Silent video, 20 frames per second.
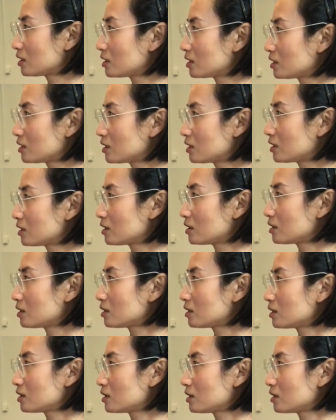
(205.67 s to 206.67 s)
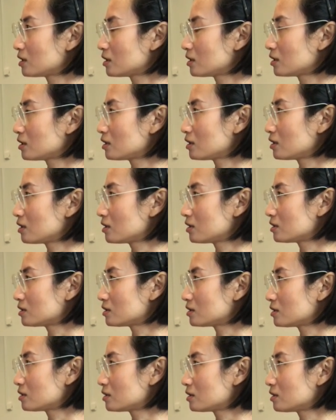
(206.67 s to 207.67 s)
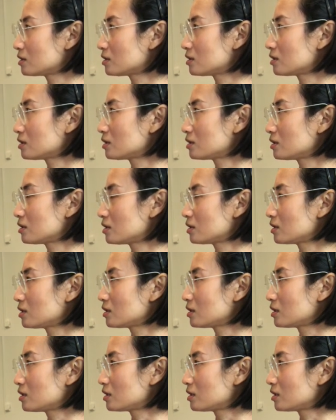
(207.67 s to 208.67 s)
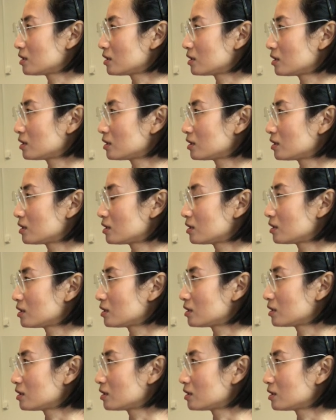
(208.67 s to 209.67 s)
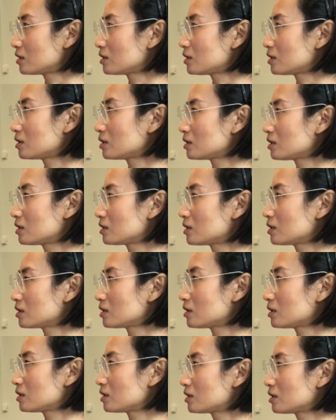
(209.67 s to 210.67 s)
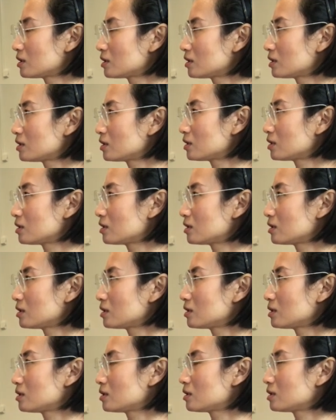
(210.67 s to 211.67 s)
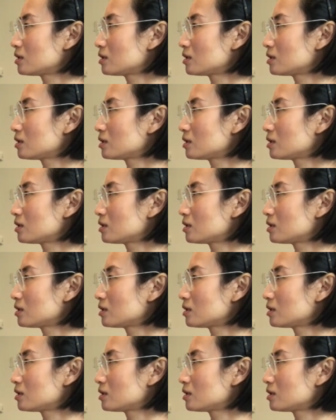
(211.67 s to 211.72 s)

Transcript: No words are spoken by the person on screen.